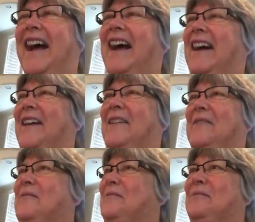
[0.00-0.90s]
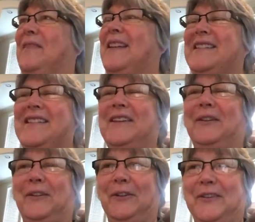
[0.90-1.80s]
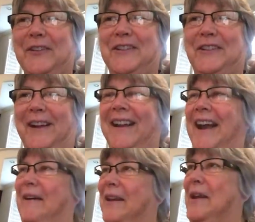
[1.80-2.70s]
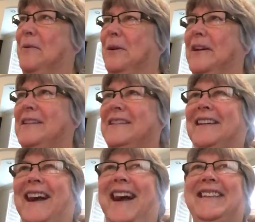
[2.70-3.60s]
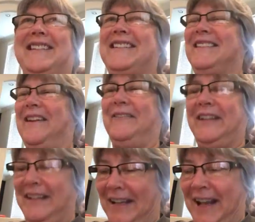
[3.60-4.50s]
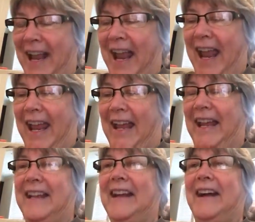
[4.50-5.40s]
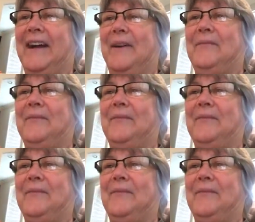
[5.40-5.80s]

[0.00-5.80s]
um, isn't the Lord just great how he works? I just love it. And um,